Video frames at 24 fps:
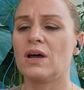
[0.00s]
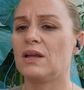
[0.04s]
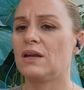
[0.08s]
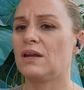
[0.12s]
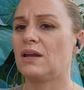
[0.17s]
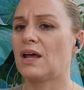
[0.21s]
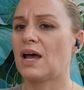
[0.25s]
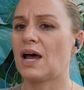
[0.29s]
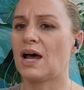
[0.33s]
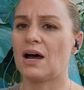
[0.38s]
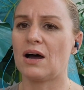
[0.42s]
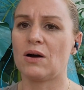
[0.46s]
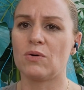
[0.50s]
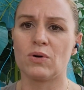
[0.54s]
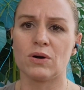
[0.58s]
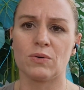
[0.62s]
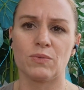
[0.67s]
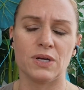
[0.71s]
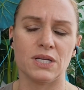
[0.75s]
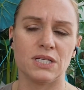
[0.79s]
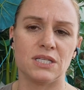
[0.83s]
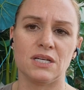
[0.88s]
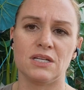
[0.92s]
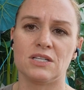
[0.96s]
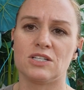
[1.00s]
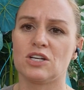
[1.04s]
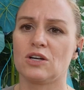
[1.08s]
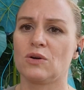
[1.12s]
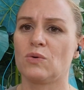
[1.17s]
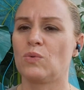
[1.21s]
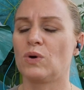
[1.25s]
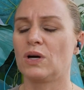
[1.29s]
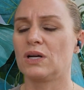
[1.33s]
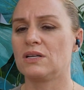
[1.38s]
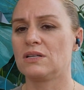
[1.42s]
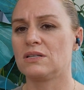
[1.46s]
how are we teaching?
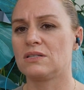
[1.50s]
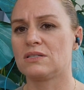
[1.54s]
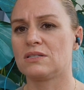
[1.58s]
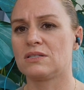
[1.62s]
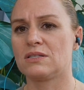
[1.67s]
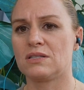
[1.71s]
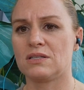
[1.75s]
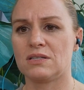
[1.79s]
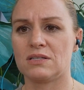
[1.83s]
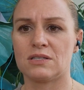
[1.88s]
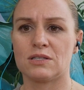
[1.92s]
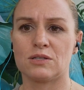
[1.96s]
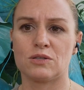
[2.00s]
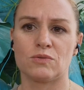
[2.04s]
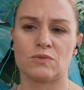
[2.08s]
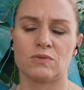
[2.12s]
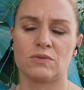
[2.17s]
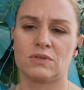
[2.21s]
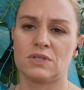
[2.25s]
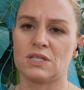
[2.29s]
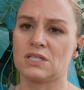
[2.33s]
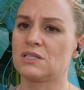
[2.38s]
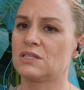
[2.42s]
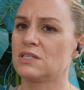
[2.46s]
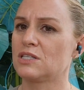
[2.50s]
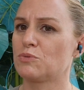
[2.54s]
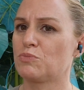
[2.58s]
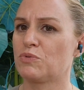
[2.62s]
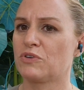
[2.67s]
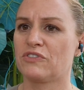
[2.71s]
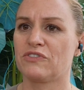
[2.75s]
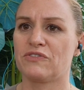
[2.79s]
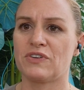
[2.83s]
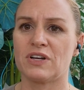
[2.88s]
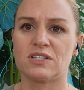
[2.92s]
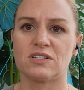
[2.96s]
What is this? Does this
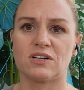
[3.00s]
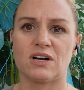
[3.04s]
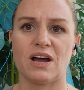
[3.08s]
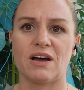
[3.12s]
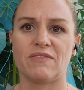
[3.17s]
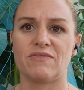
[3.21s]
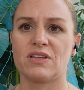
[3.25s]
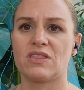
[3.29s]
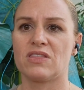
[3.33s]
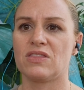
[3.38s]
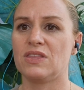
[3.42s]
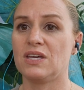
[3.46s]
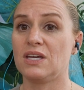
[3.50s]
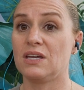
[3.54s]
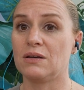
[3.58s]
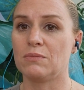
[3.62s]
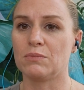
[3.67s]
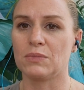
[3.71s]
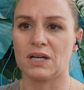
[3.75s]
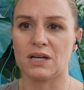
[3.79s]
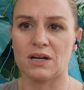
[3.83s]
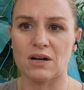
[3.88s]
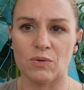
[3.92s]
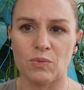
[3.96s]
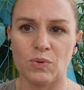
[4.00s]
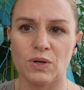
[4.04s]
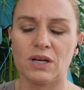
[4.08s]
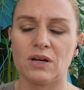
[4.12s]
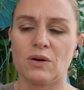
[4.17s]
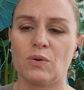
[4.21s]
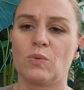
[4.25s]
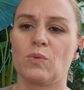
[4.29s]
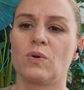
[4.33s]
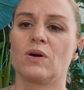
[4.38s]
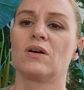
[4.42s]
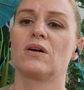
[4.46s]
professor have a theme? Like, are we going to
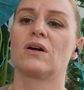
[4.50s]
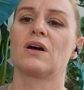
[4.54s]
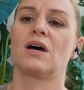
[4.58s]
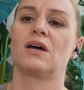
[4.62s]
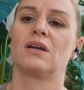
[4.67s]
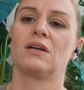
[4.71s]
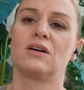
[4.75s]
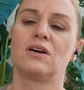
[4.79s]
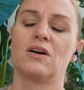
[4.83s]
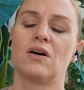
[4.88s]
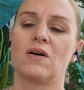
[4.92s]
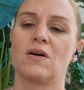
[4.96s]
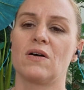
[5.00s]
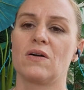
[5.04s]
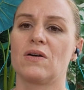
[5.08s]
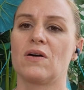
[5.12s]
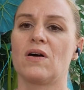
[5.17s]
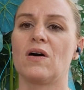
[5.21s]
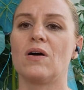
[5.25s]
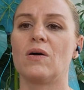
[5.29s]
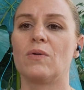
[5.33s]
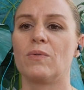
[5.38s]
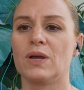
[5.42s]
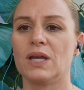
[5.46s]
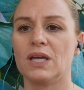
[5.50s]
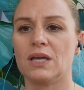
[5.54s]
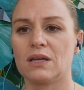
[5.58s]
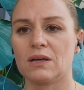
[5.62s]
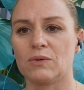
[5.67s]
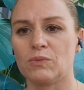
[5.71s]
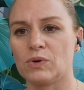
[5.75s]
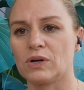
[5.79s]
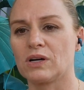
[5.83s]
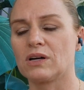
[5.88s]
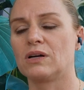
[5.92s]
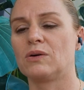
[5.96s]
work on guard all week and
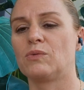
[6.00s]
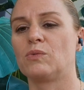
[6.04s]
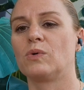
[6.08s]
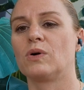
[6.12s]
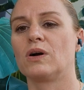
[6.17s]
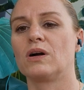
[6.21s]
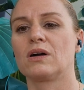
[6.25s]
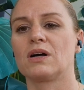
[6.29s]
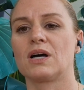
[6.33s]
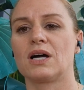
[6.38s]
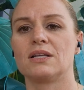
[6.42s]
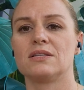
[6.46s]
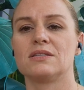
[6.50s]
we're going to work on